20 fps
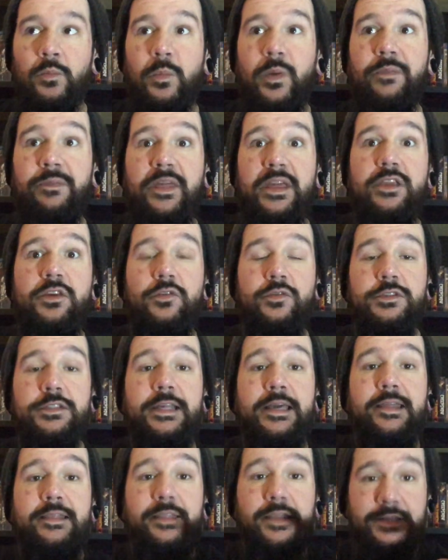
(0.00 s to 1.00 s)
but they use
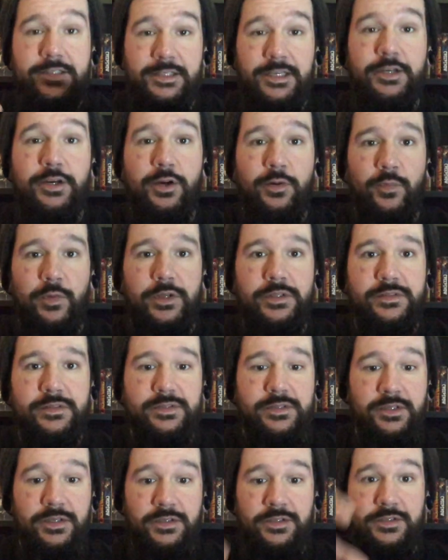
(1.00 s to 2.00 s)
like the dinner
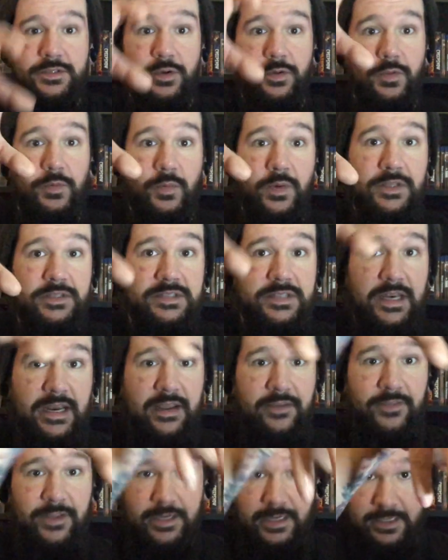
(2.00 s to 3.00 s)
ones. So the ones that
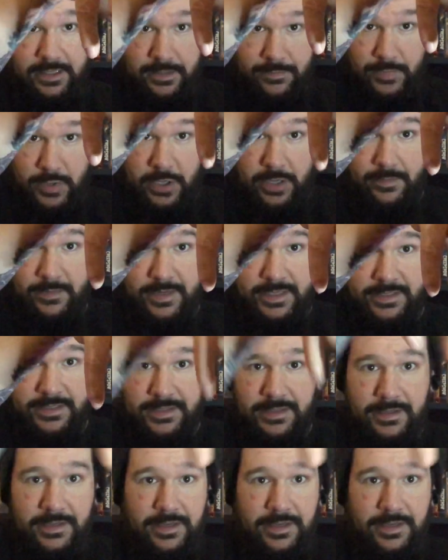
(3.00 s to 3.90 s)
have like a compartment,